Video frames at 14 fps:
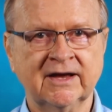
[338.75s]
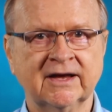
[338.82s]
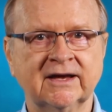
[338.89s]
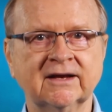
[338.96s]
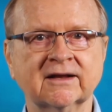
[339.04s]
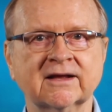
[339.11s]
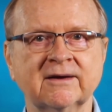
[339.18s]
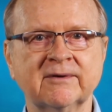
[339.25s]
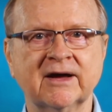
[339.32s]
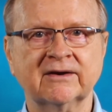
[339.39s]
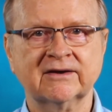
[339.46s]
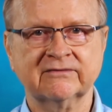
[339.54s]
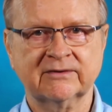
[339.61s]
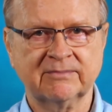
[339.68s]
it'll come
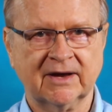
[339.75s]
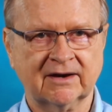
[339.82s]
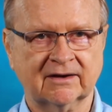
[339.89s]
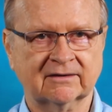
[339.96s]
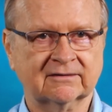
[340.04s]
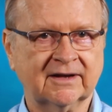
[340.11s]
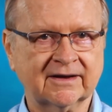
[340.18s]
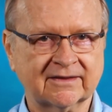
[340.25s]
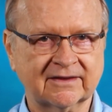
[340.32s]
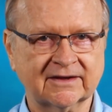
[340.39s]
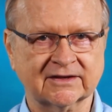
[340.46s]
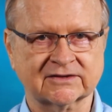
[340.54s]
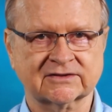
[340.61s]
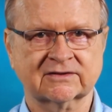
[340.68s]
out even better, like
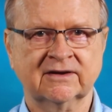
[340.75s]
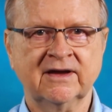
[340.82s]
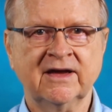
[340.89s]
this.